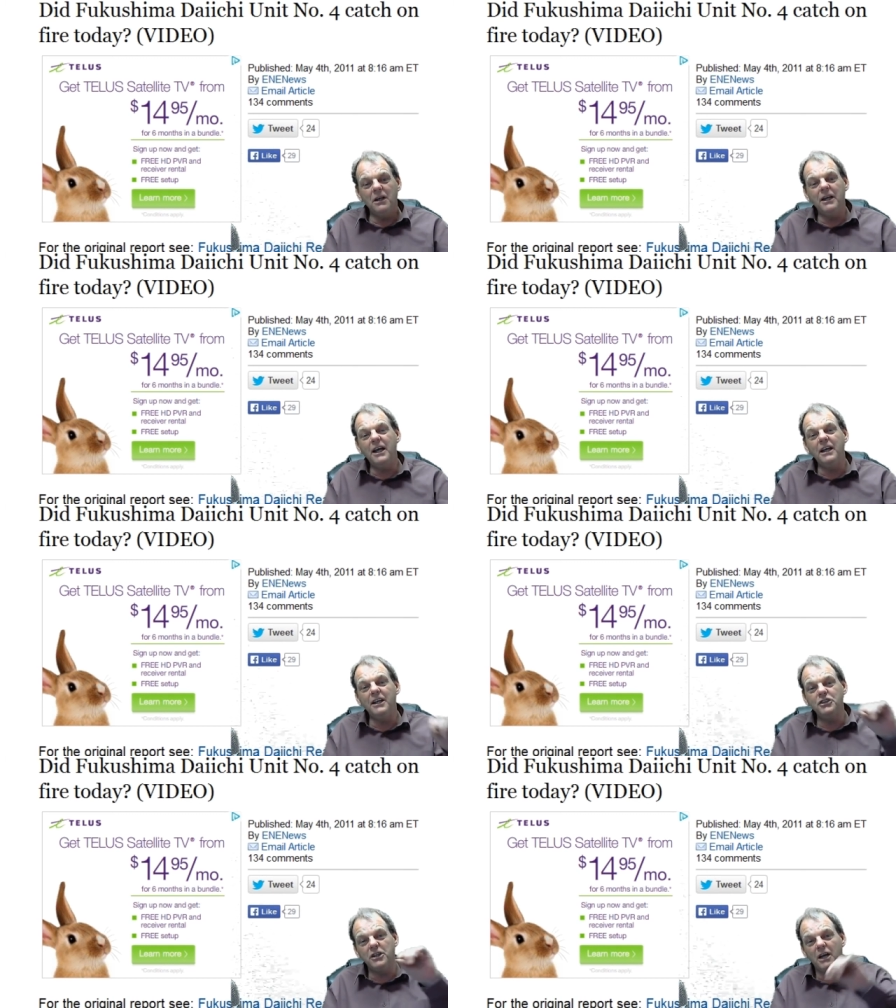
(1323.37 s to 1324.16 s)
uh,
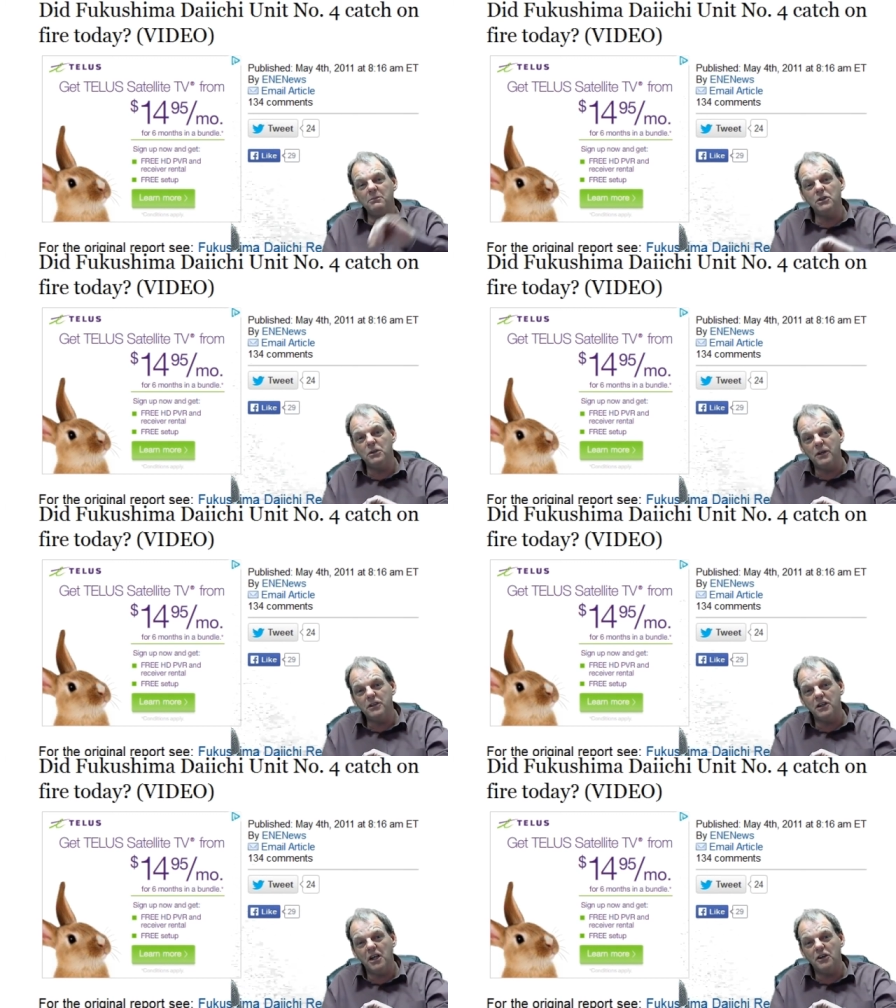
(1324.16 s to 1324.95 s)
unless you're talking about
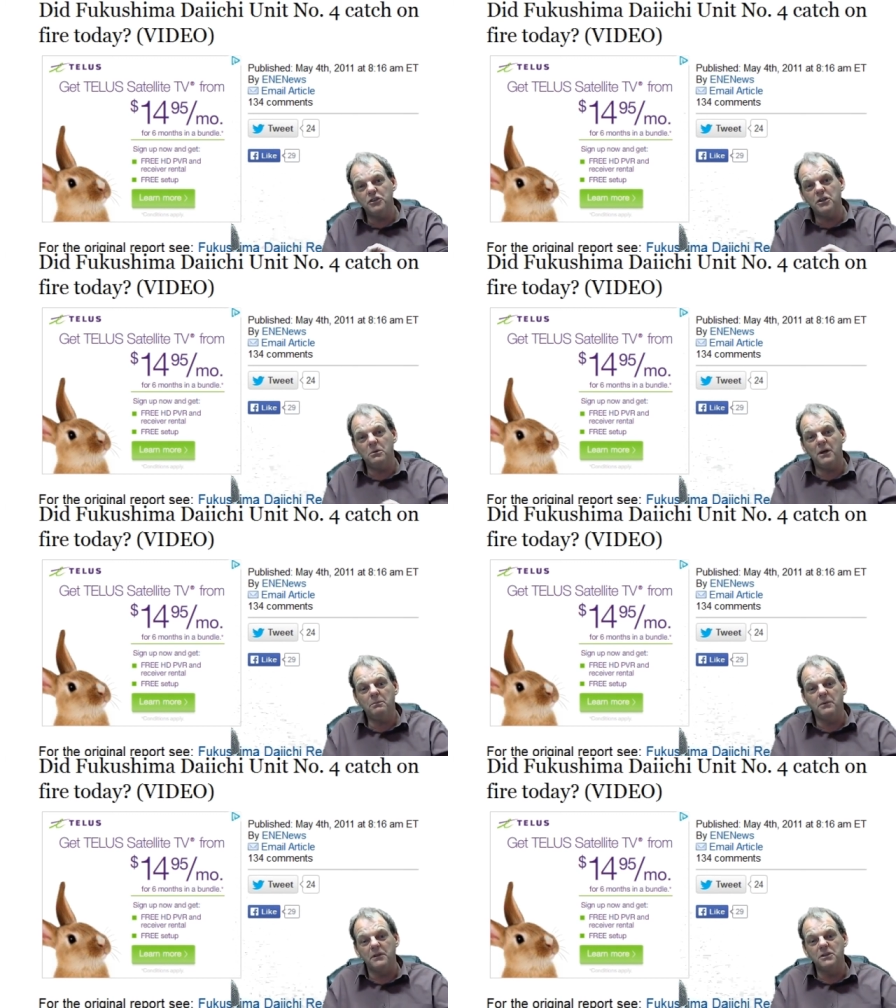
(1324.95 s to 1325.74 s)
directed energy
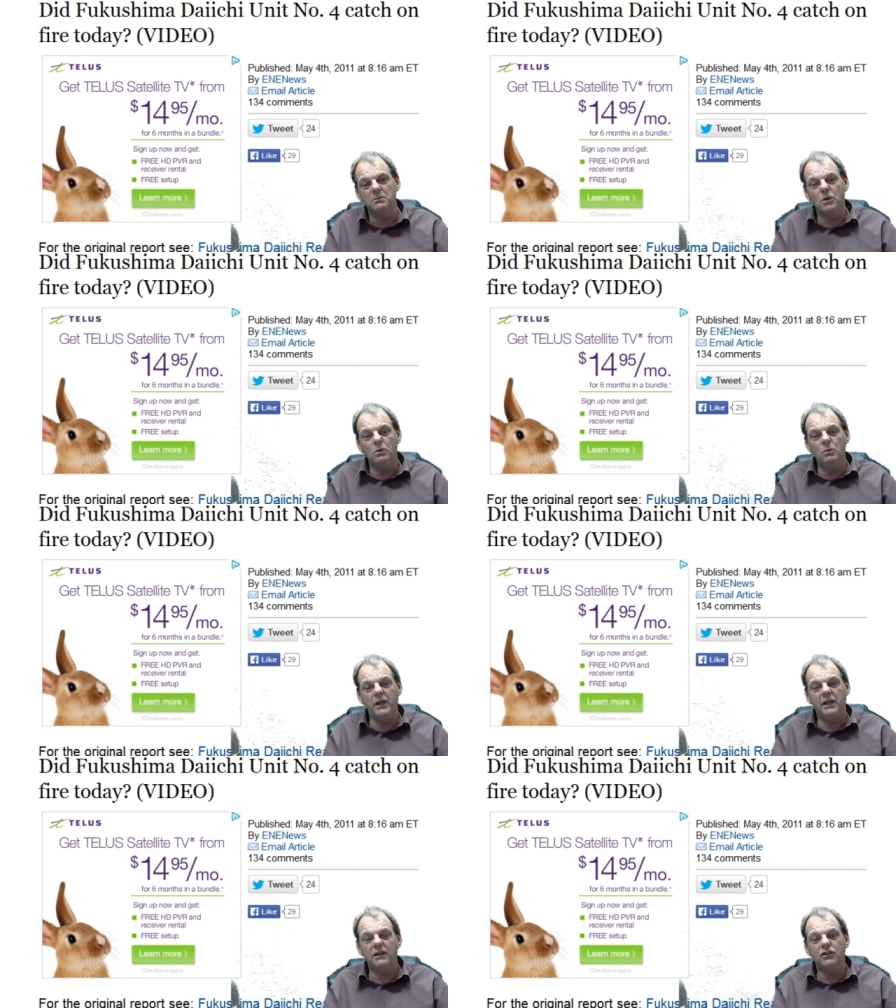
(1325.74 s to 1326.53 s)
weapons. The more
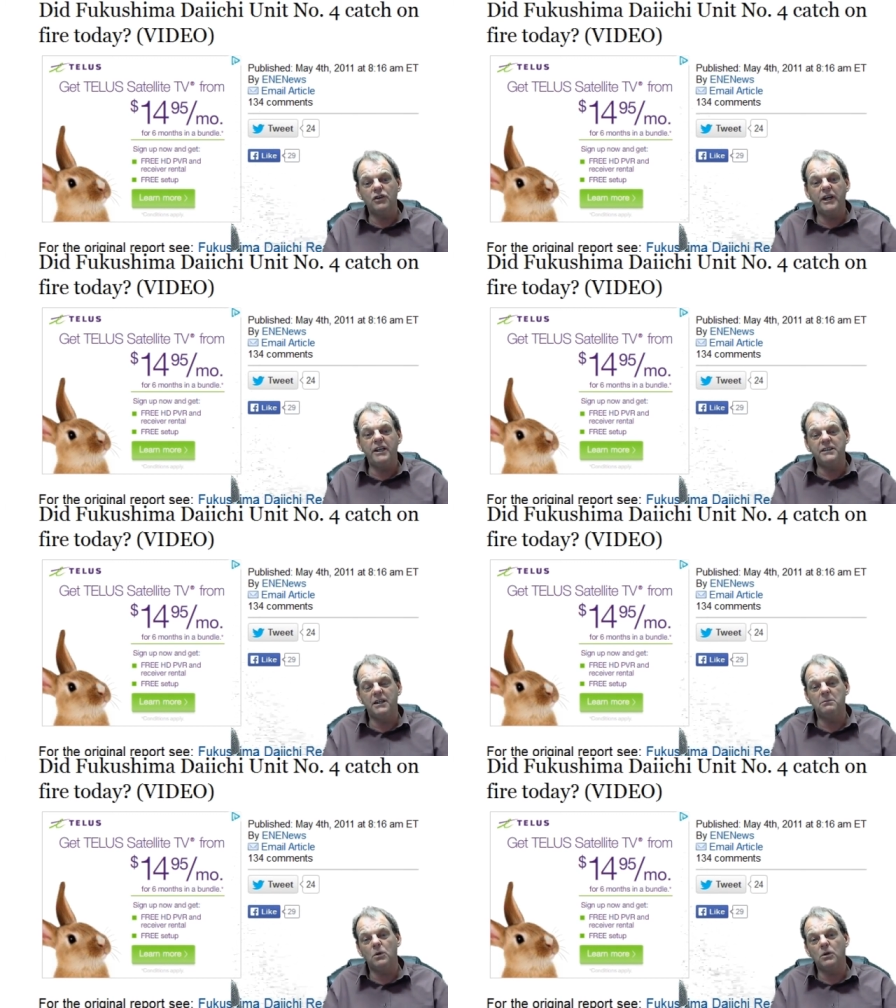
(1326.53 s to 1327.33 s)
wicked and
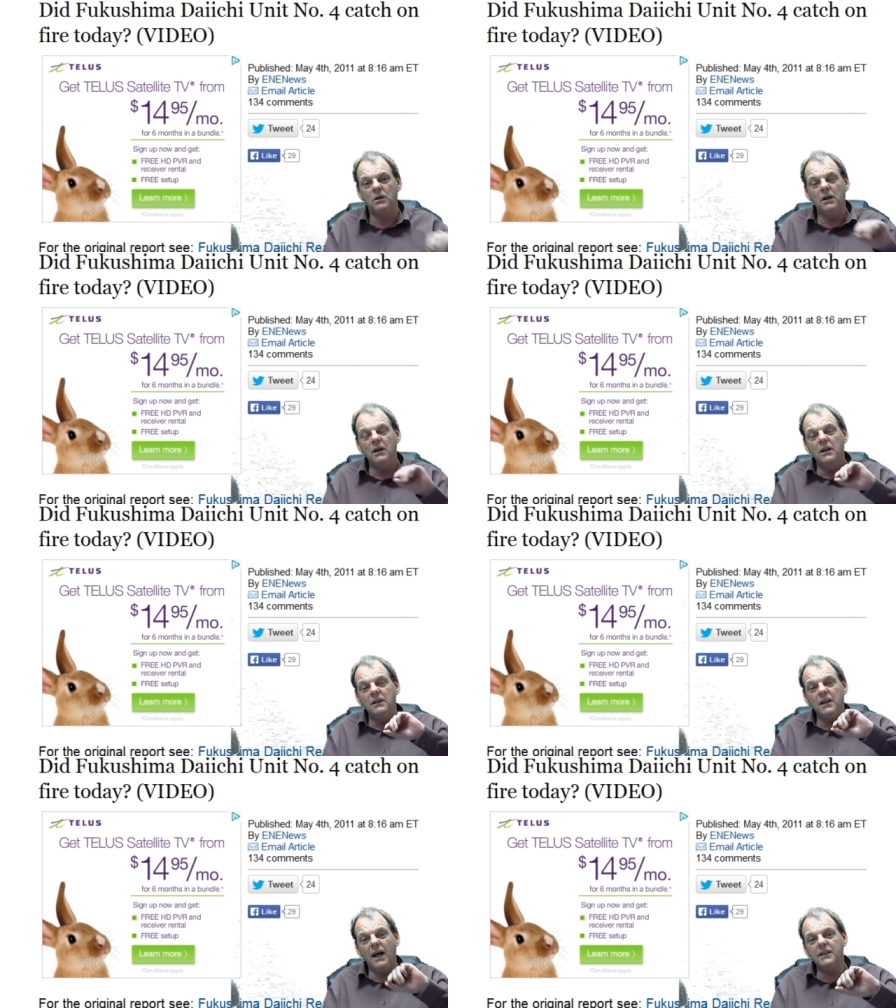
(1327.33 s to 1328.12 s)
crazy, the more
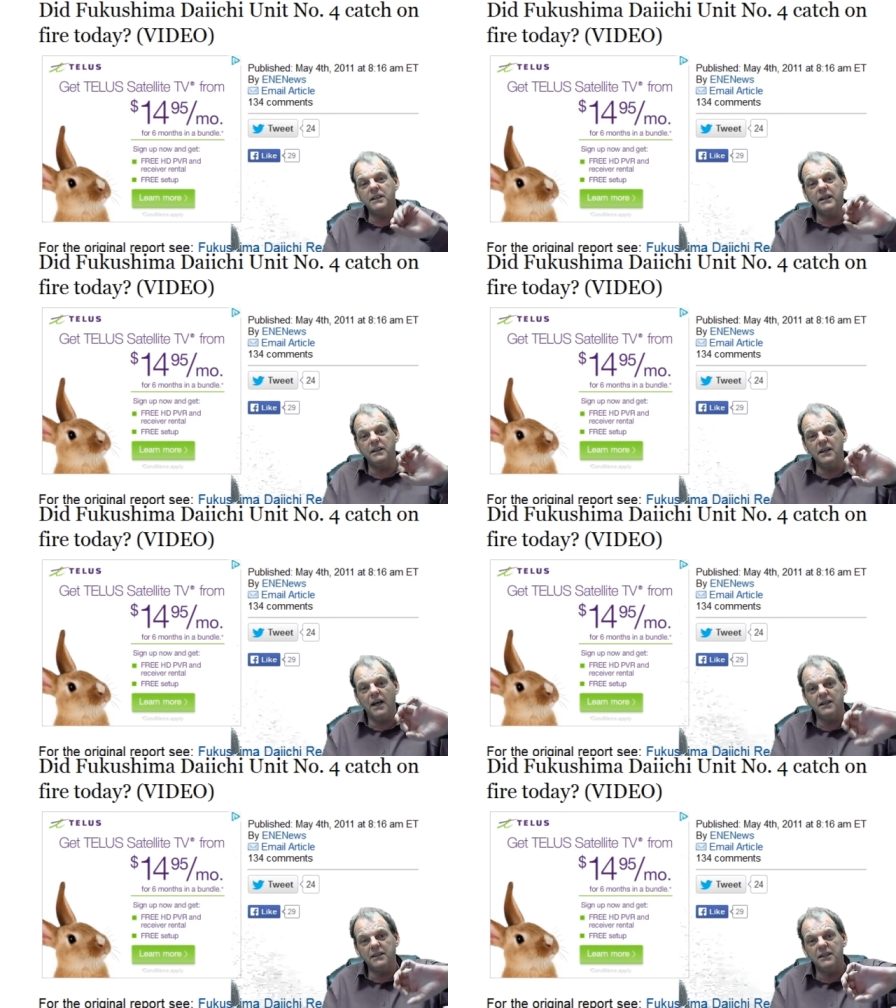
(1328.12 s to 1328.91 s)
noxic and
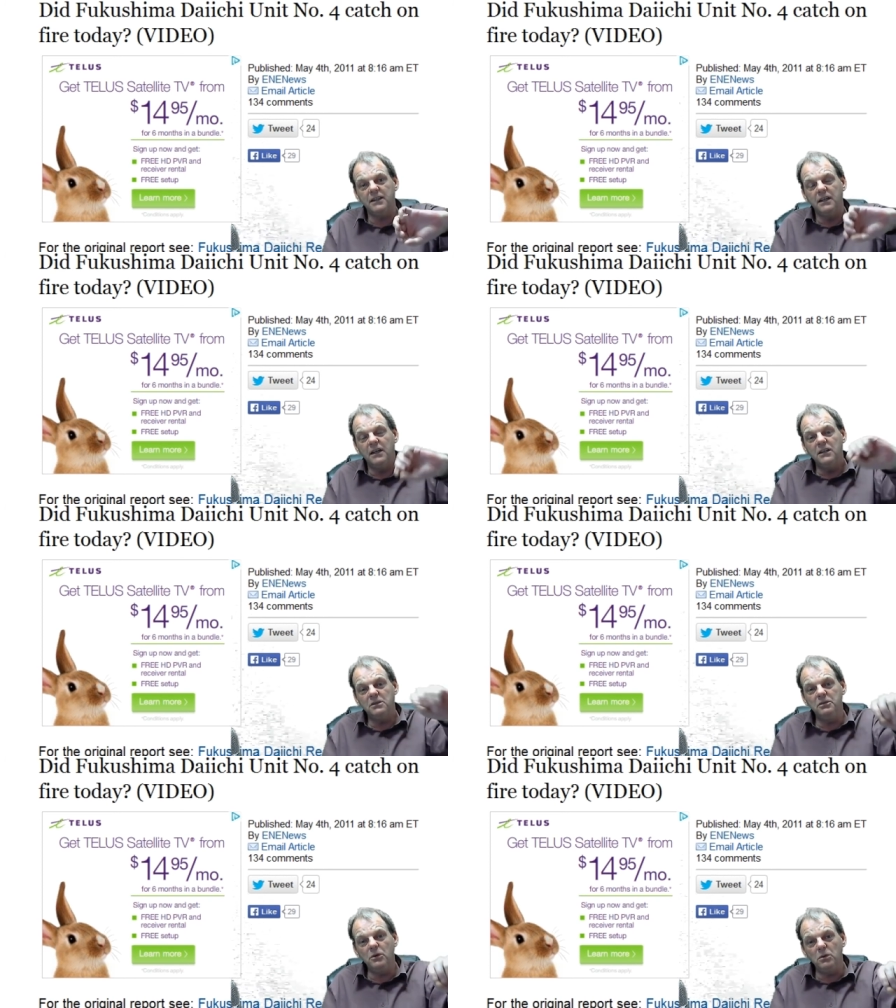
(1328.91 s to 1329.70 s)
toxic
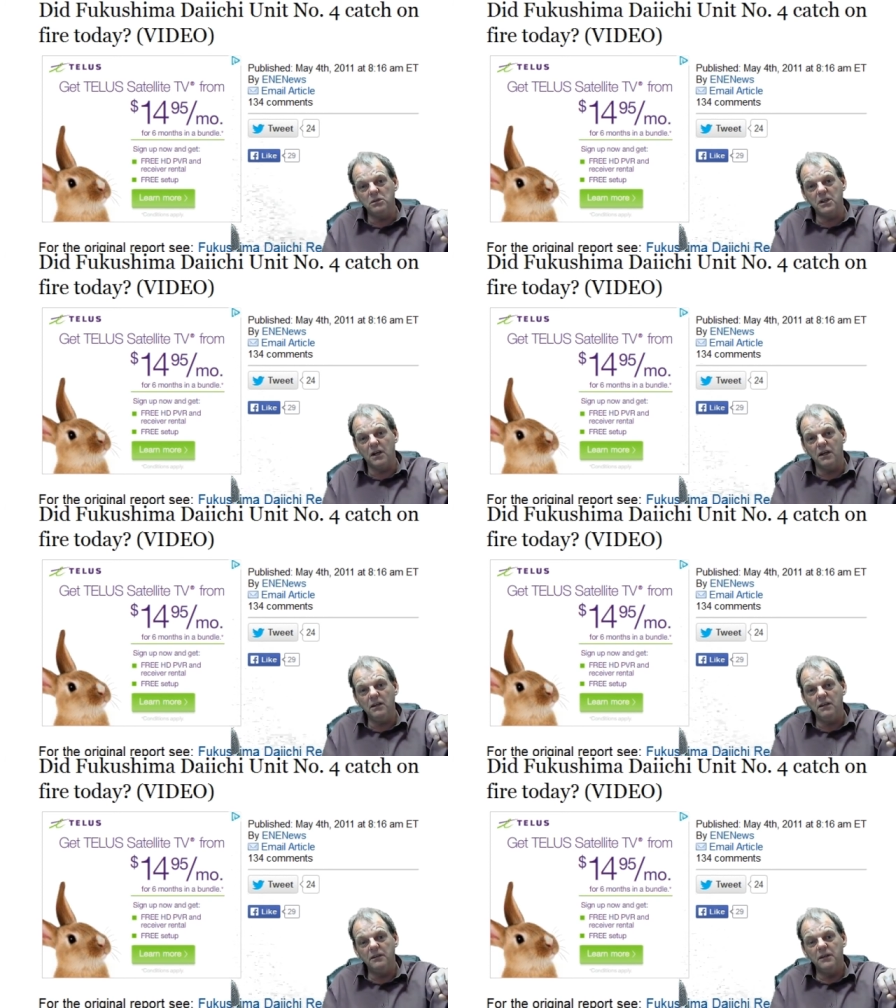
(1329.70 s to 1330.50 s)
the fuels are,